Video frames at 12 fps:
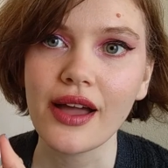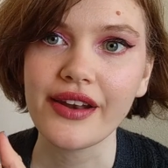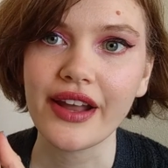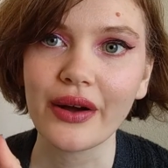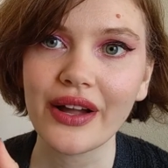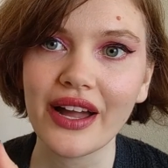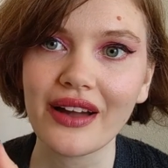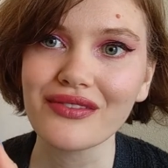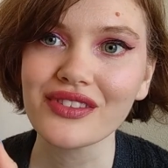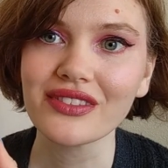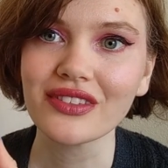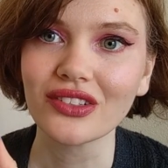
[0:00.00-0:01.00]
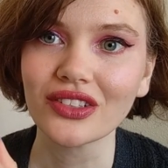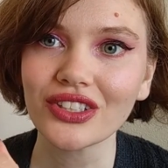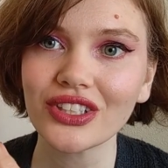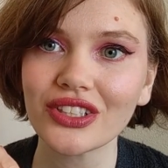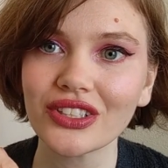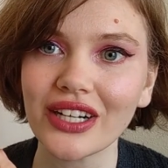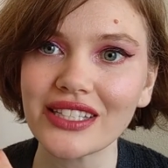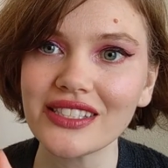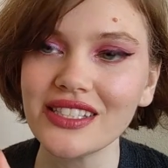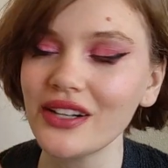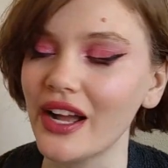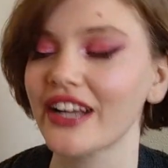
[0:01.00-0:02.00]
and now I have this little
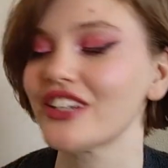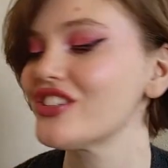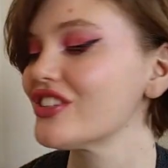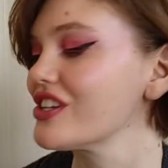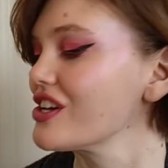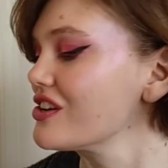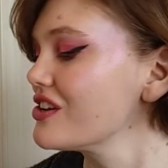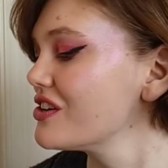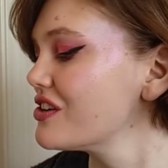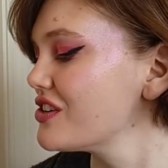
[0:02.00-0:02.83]
crescent, actually